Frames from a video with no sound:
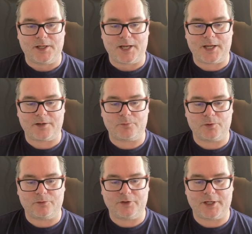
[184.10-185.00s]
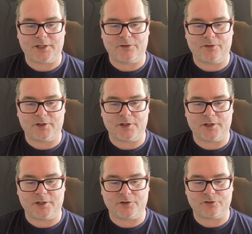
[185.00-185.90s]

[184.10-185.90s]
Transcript: and we'll take the